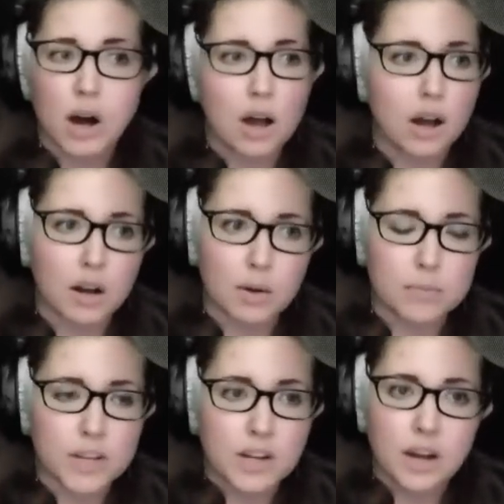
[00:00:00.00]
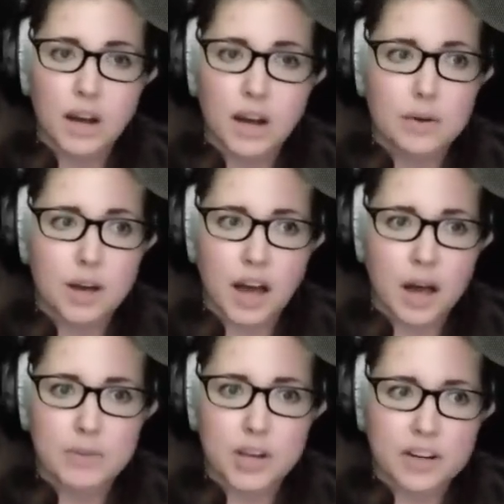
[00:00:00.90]

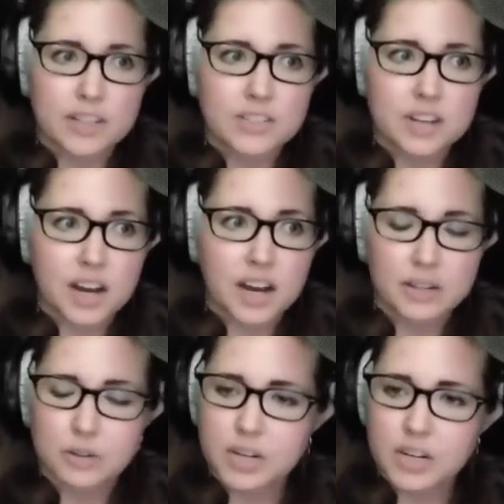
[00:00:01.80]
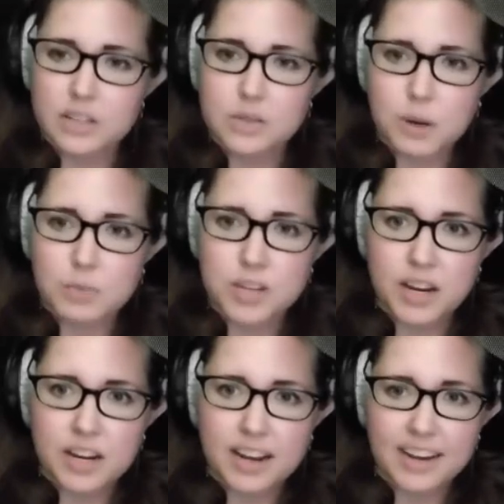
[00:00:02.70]
I'll be honest, I created this
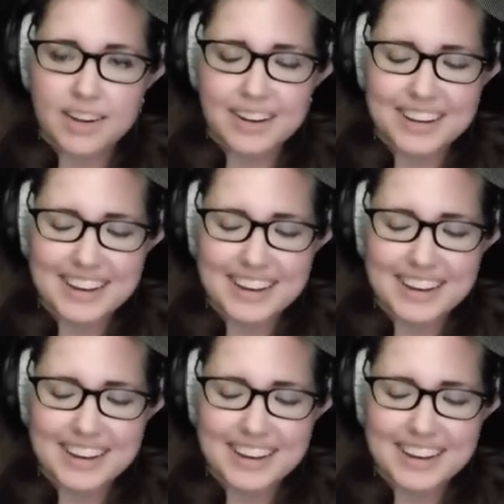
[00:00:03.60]
website and